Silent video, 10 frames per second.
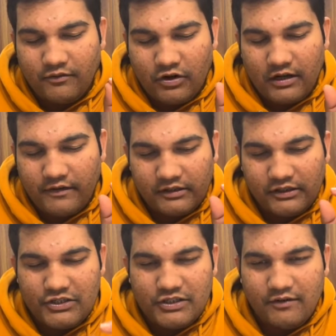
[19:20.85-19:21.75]
Whatever
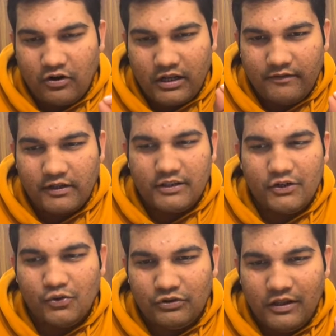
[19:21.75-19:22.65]
they say, whatever they
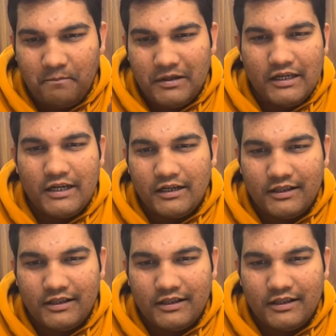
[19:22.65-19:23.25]
do, they mean it.